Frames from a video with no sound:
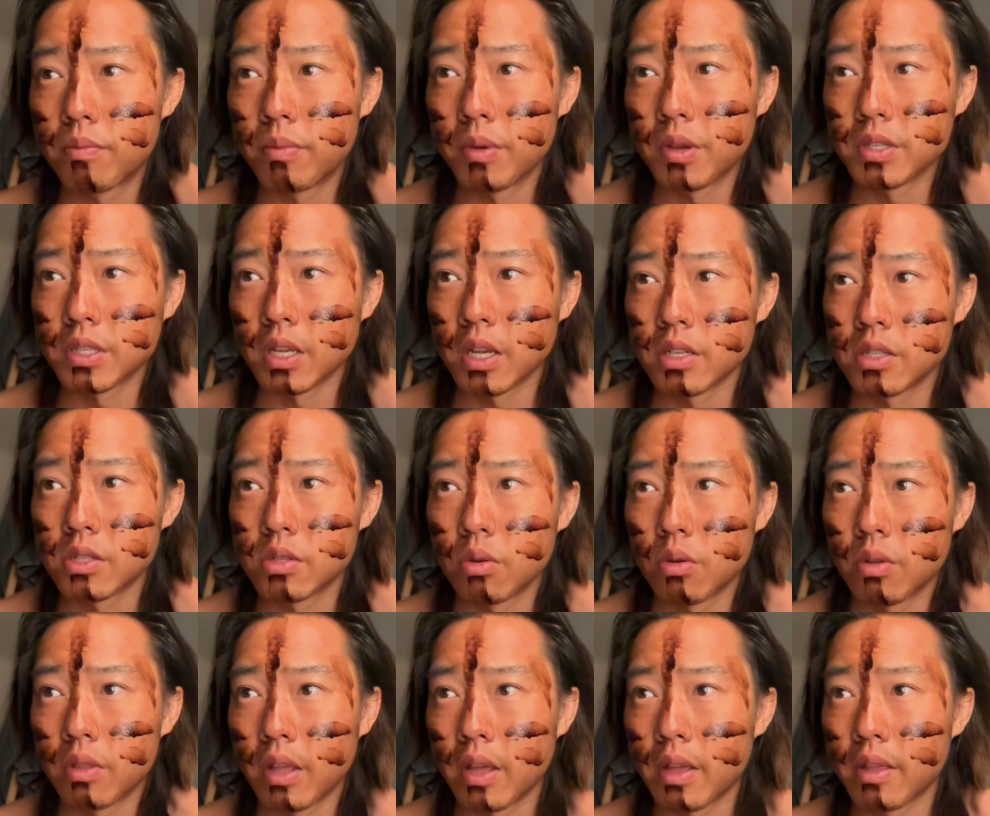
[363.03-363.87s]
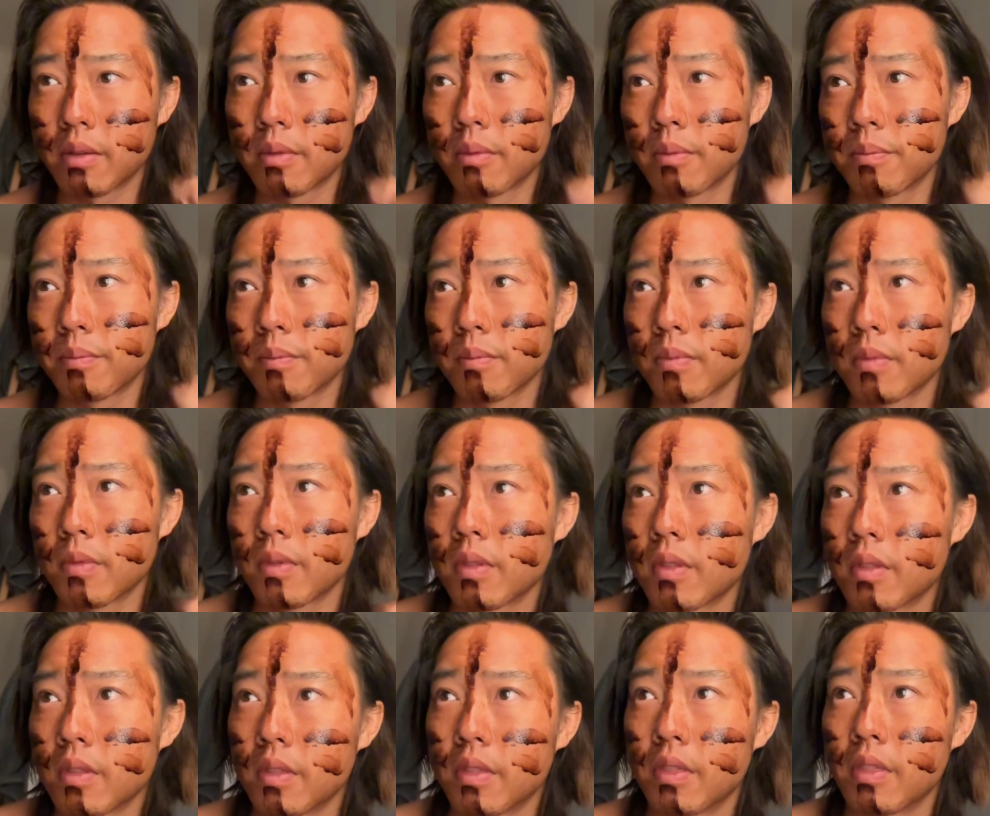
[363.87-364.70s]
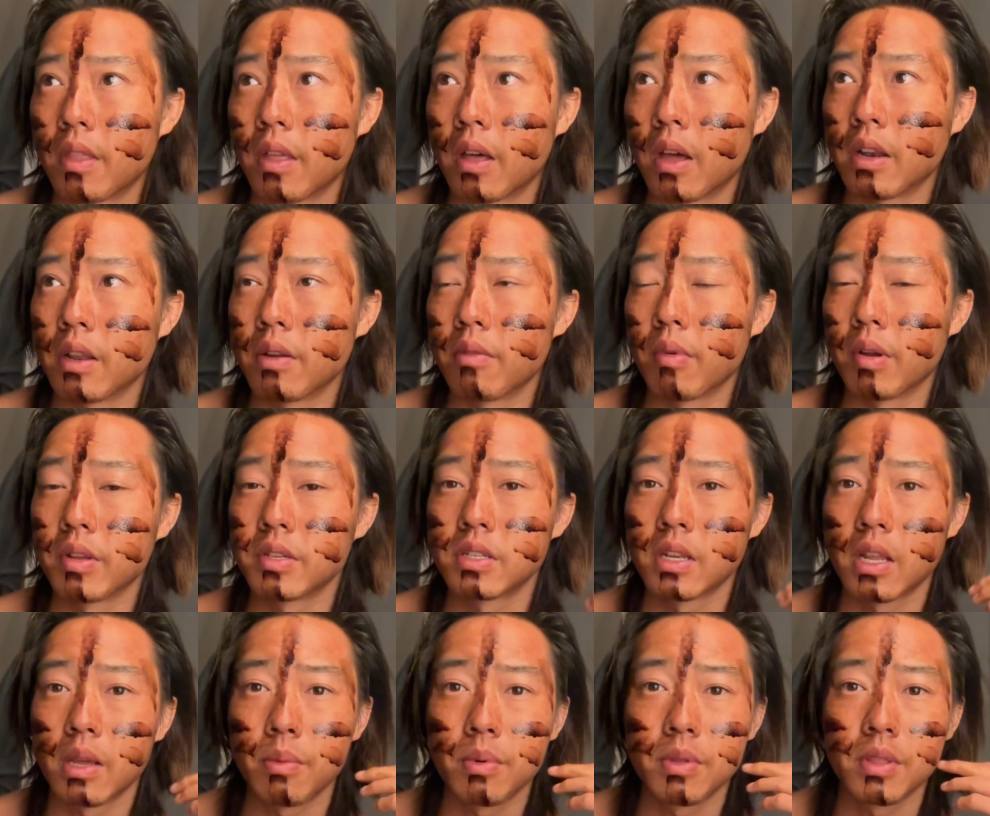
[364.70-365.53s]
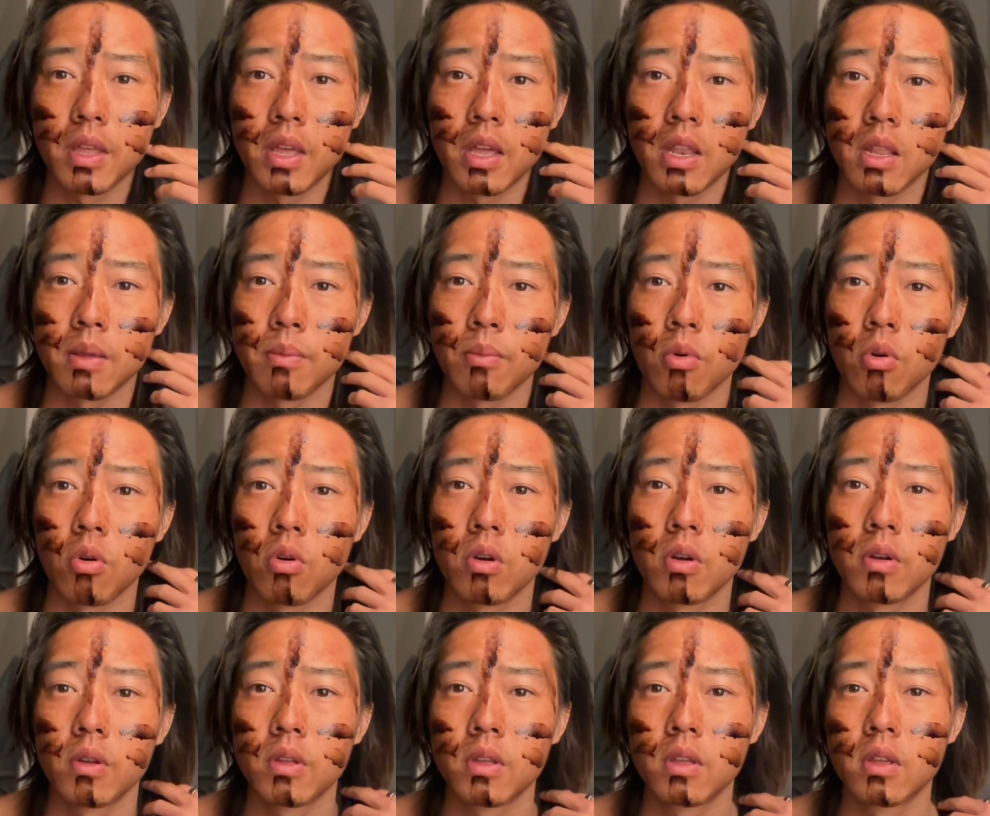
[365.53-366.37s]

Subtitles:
because I saw like I didn't resonate with it anymore.